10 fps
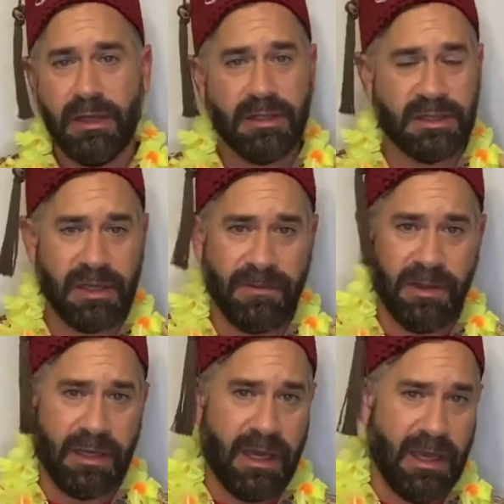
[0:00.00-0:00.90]
the stuff in the
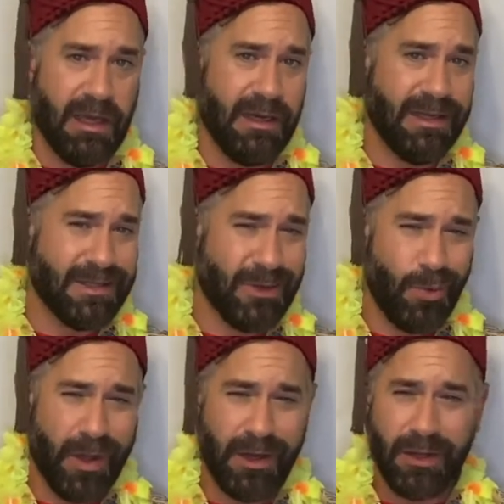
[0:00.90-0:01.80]
can is the
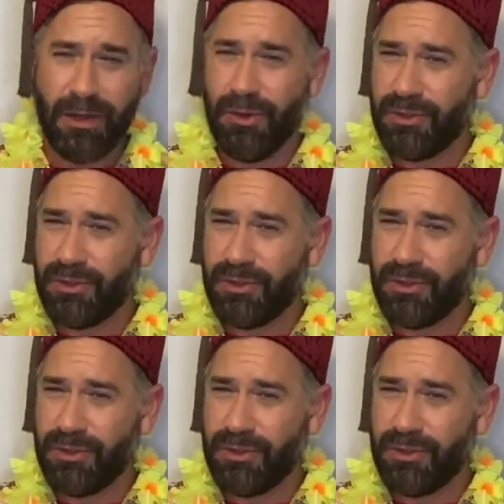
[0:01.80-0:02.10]
way to go.